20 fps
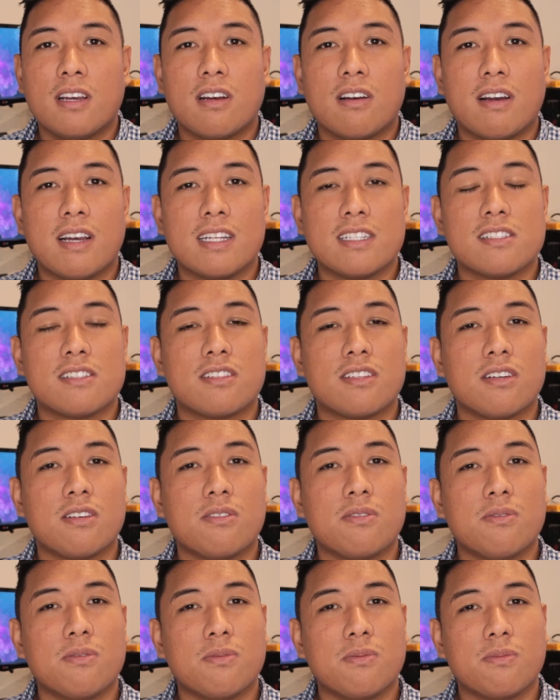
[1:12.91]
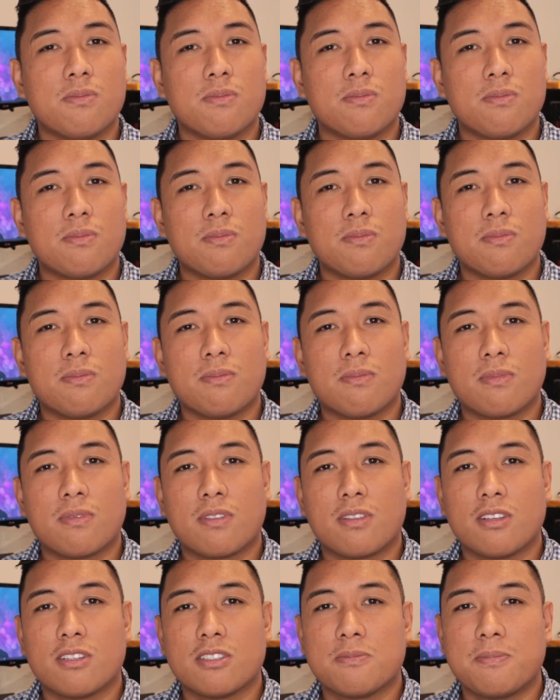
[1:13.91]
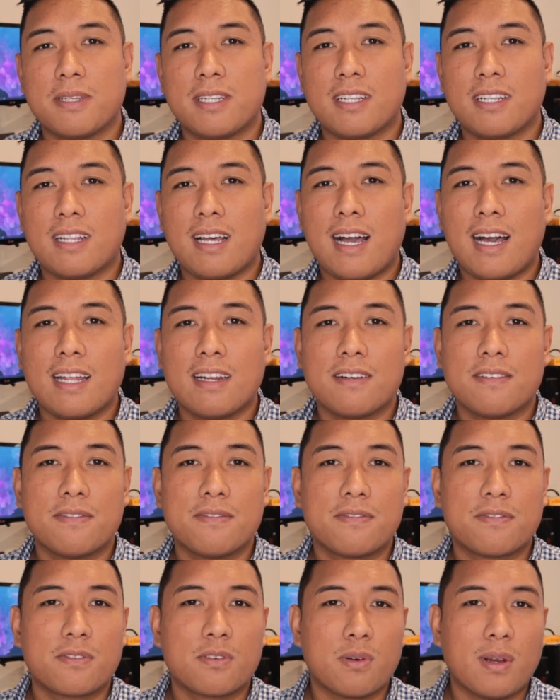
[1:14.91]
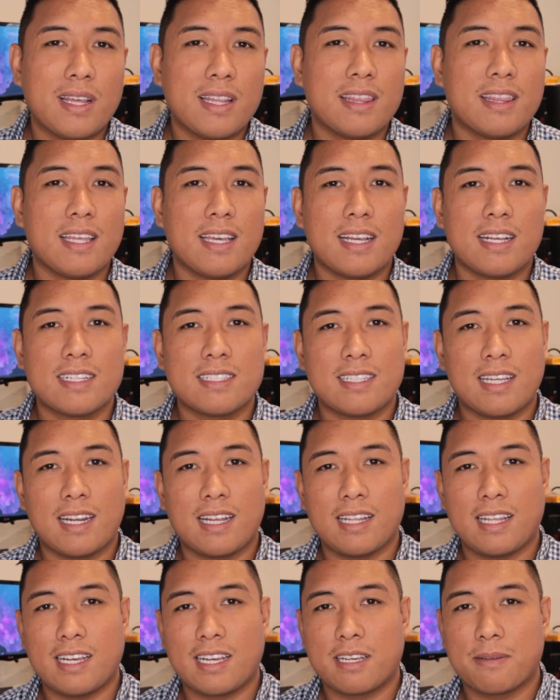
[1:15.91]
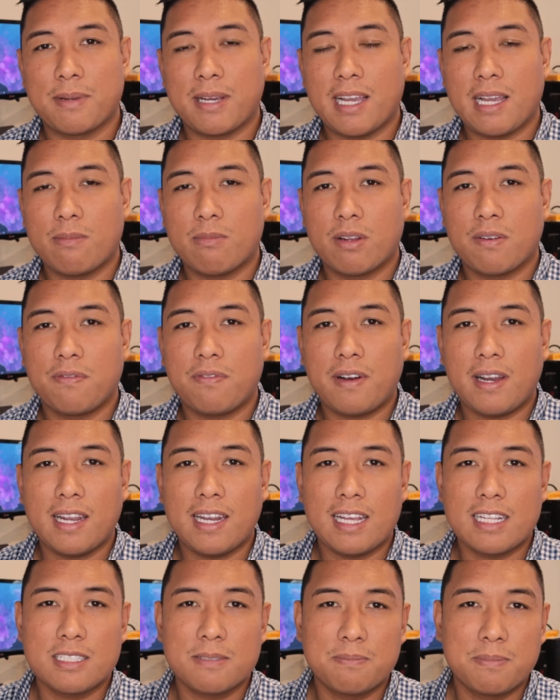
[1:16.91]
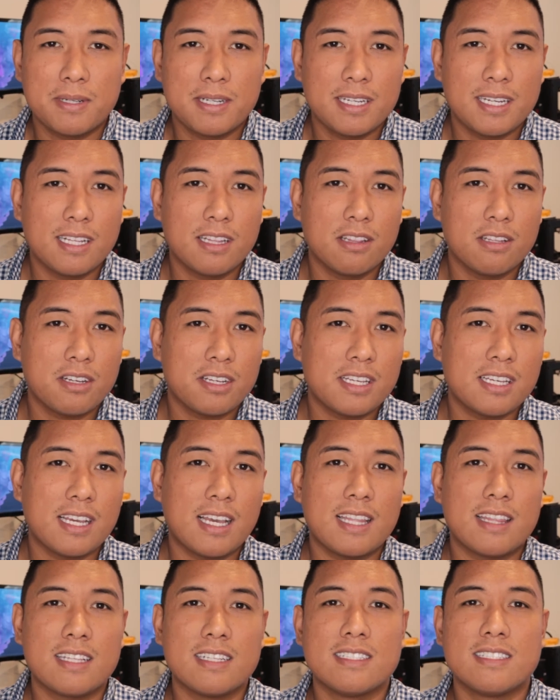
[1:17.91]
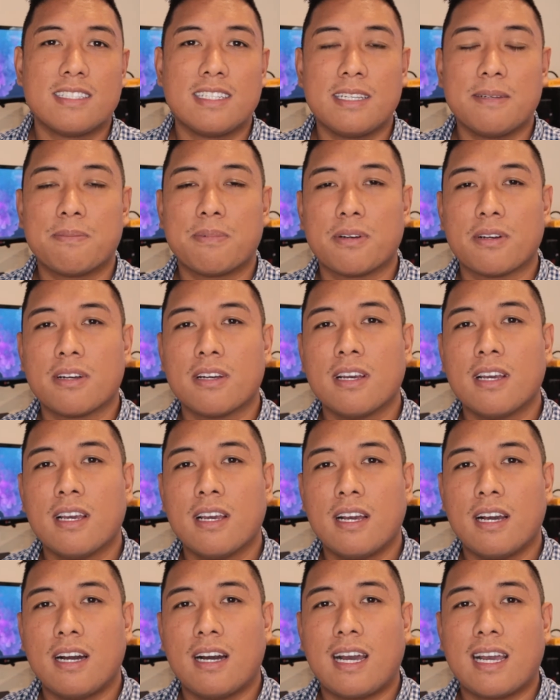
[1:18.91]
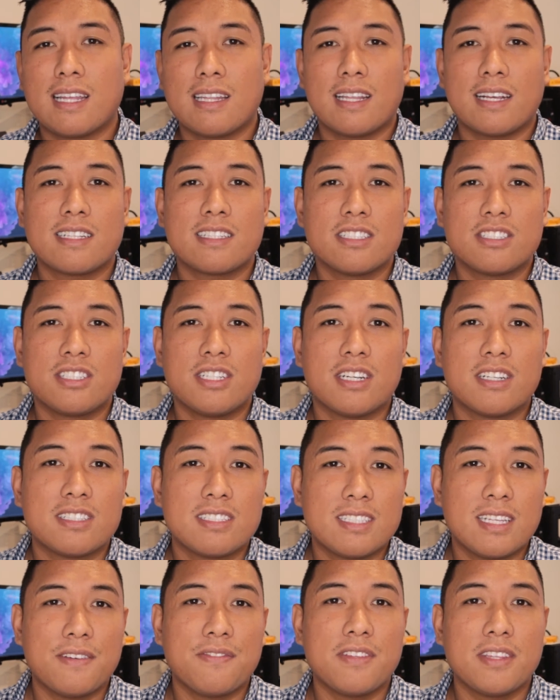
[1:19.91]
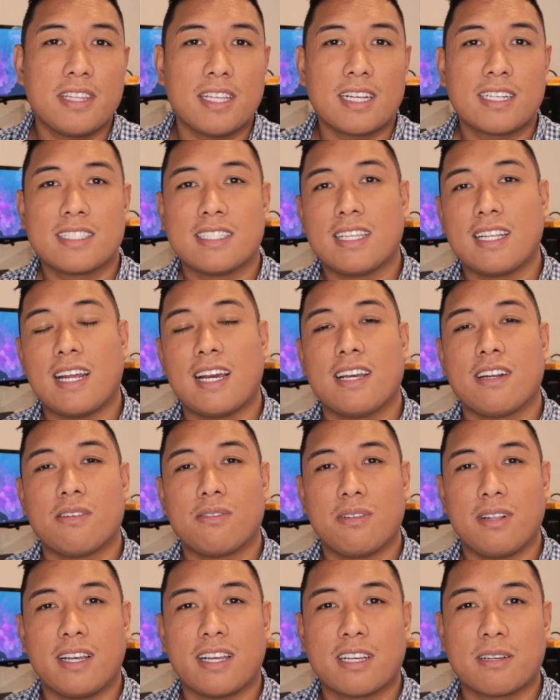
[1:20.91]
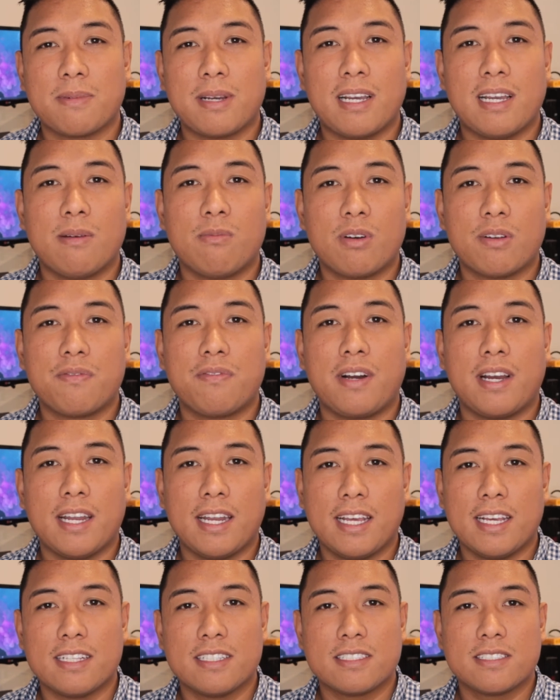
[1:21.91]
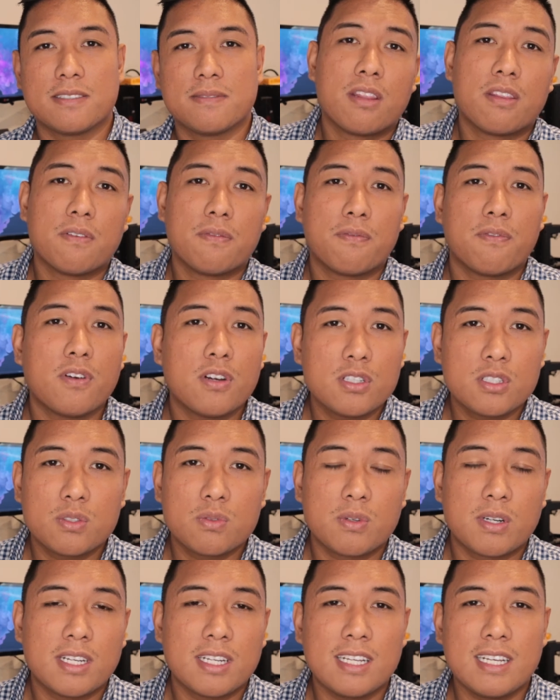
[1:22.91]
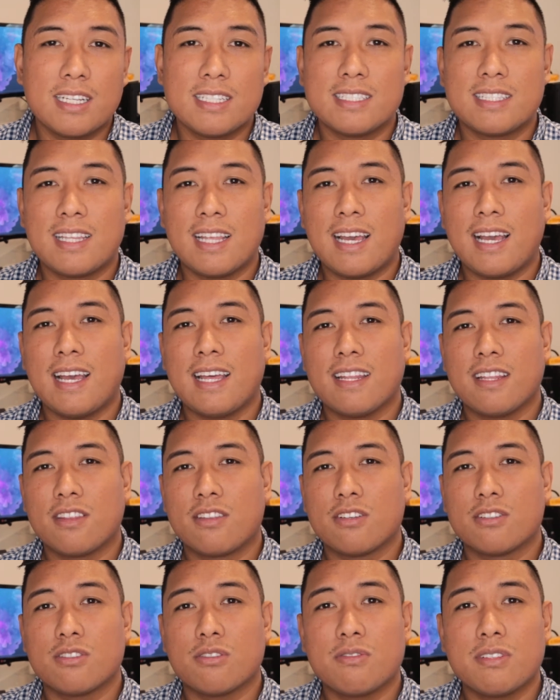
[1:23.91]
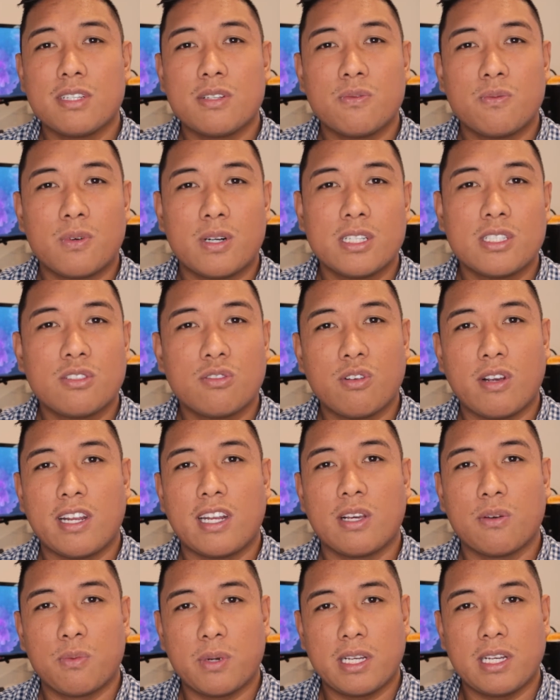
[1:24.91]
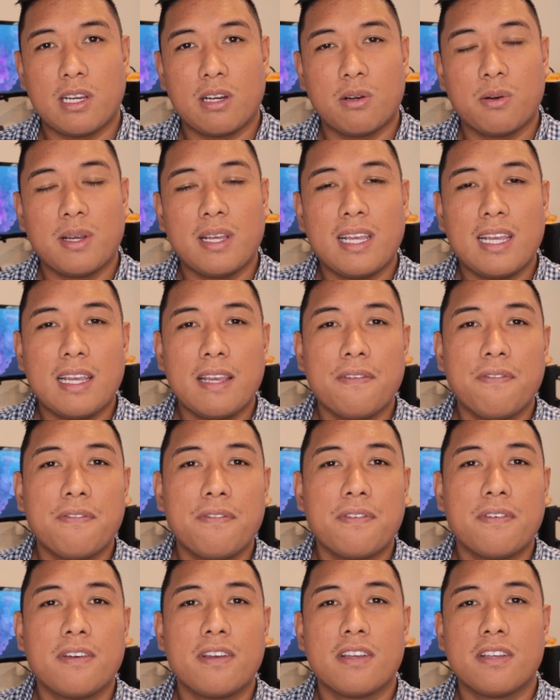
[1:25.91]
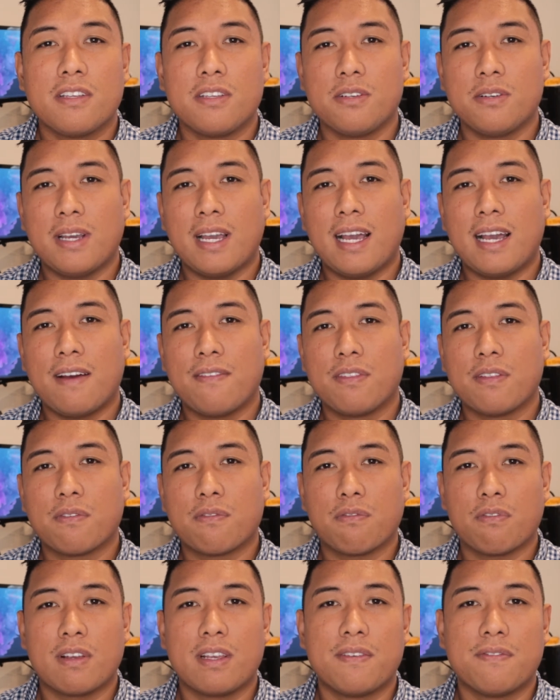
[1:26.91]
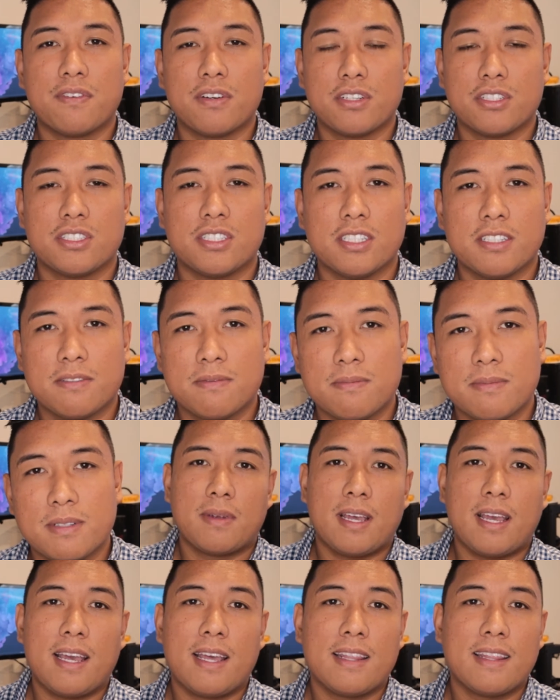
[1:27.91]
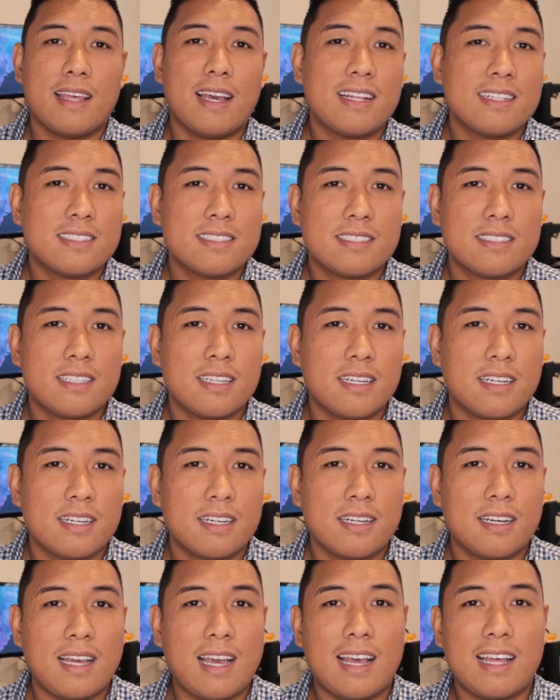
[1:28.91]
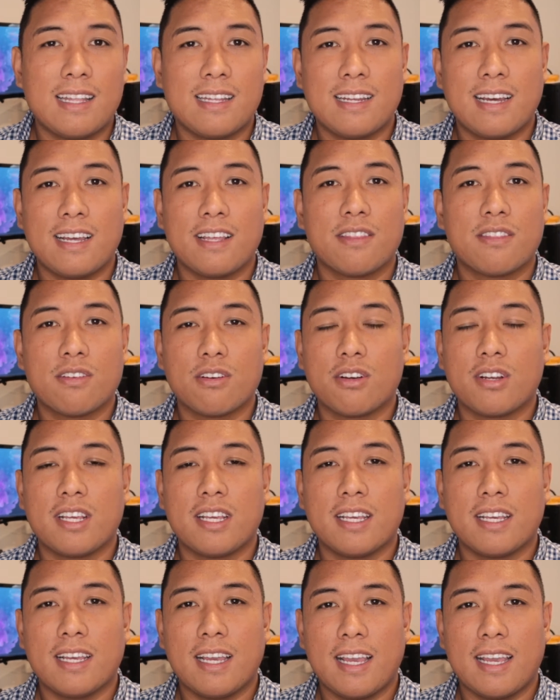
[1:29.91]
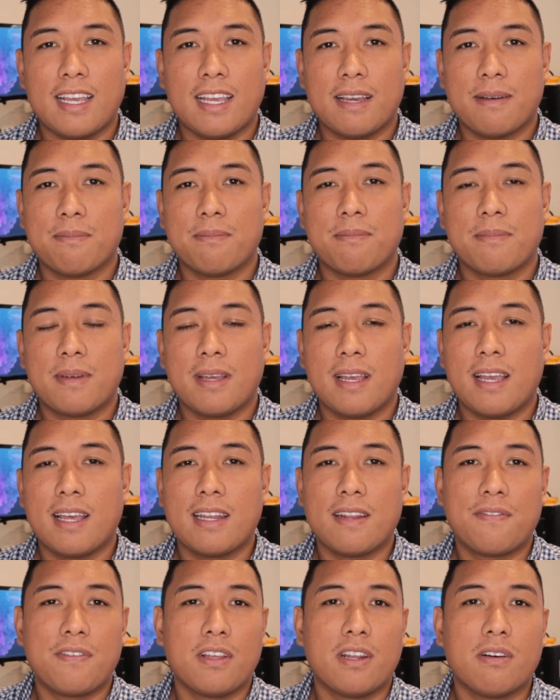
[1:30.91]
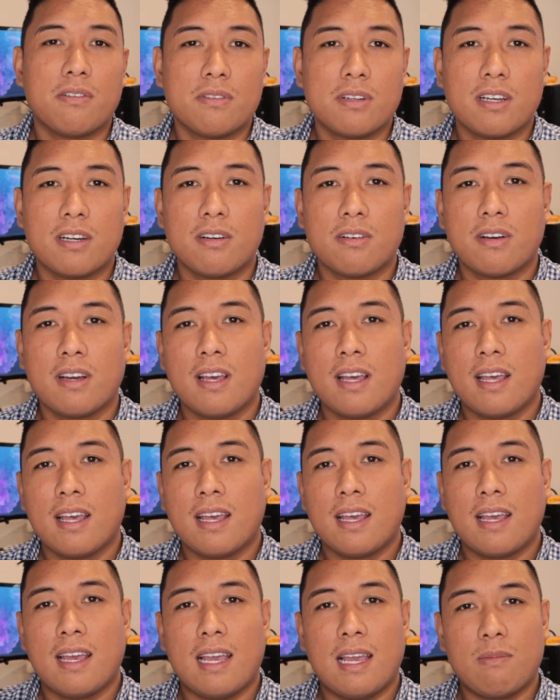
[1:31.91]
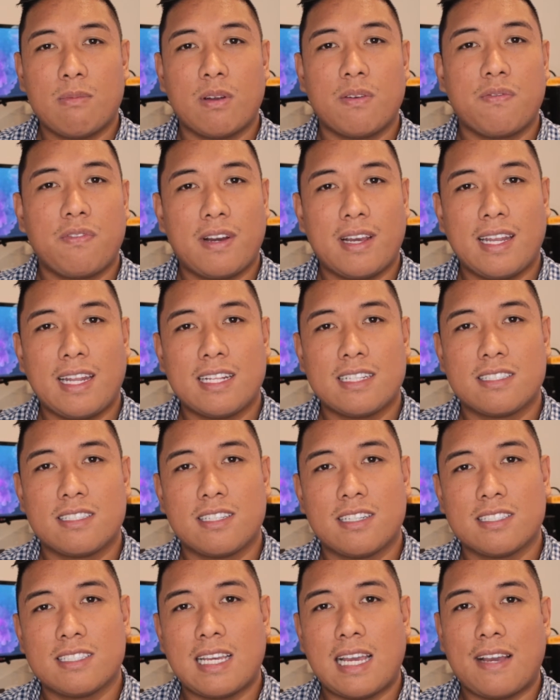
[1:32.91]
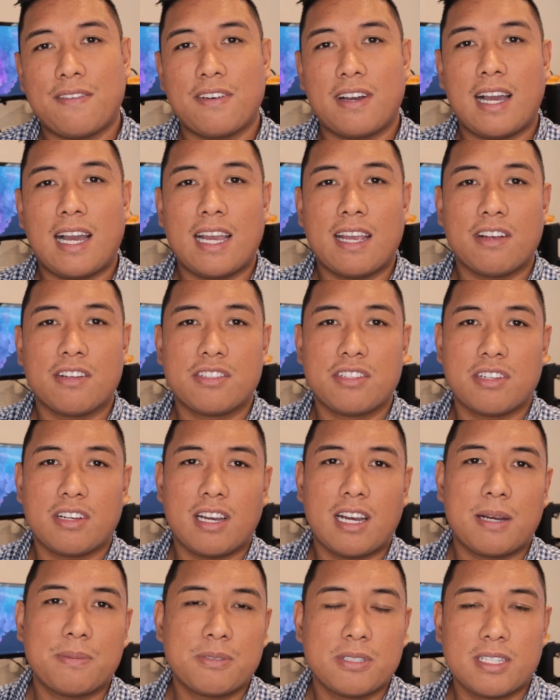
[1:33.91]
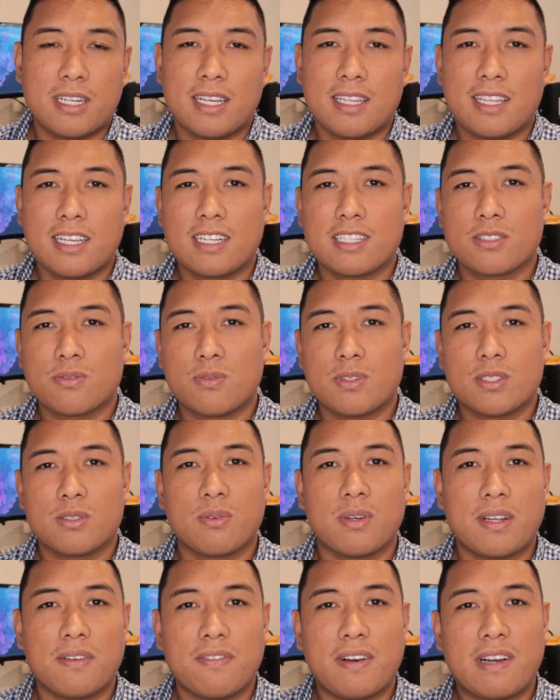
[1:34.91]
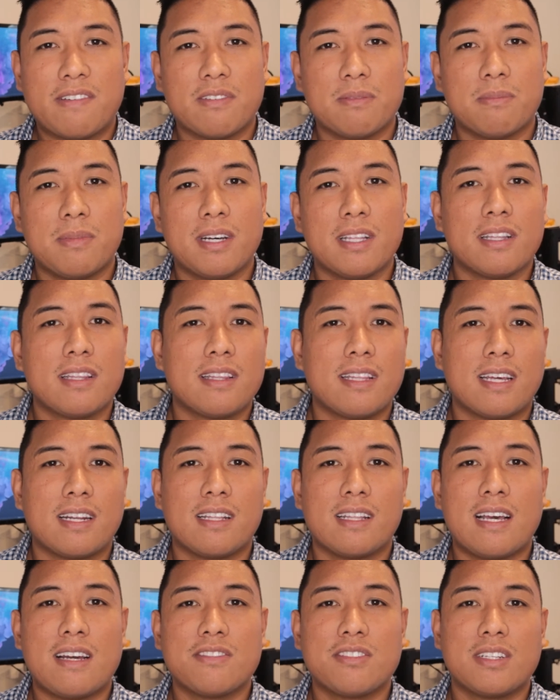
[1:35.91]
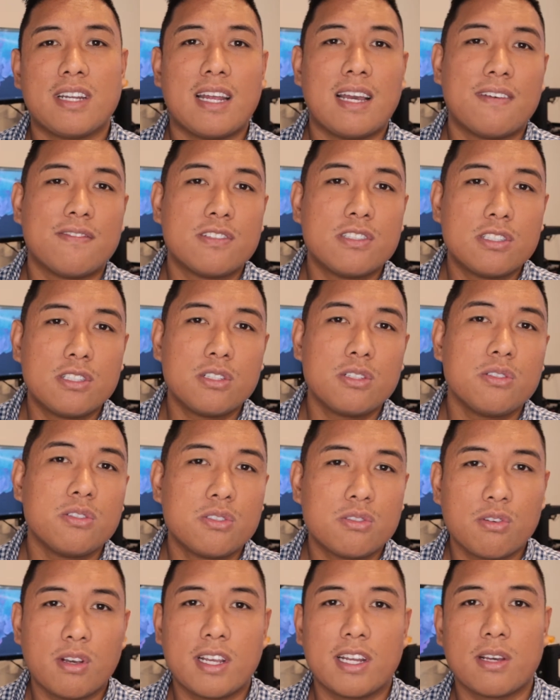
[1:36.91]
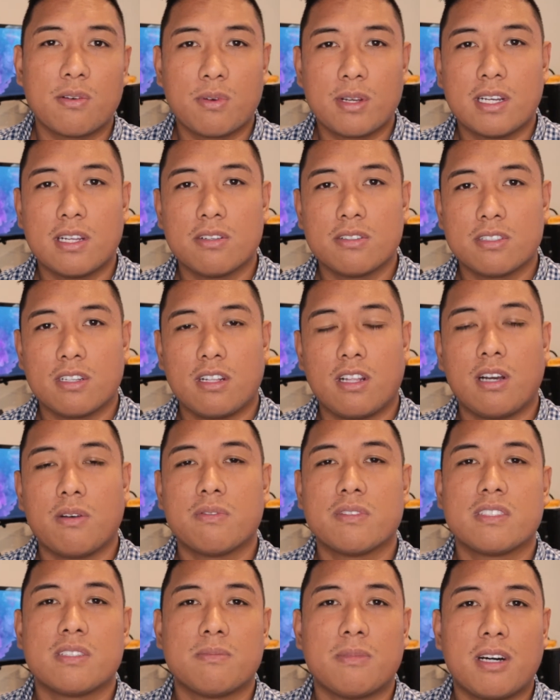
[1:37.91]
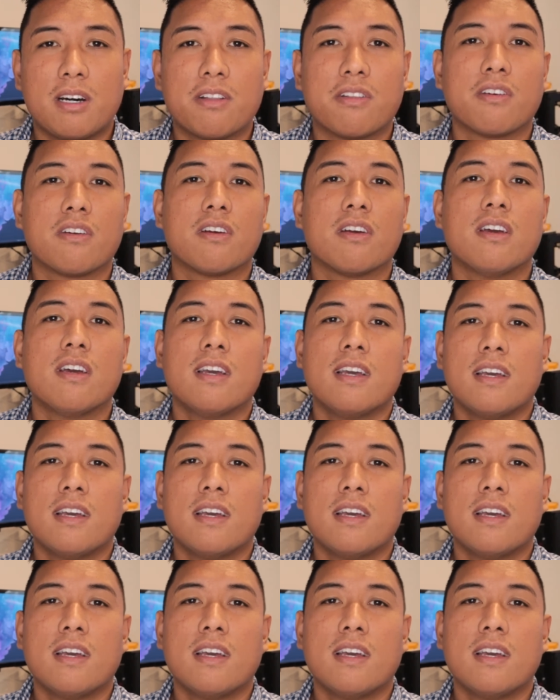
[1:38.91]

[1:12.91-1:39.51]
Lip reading: All right, so there's been a lot of great things that I like about M1 Finance, but in looking at this deeper, I'd like to share 7 things that I don't like about M1 Finance. The first one is that there's only one trading window if you have the free version, and that's at 9:30 a.m. And if you don't know, M1 Finance does have a higher tier option. I think it's $125 a month that allows you to have 2 trading windows along with some other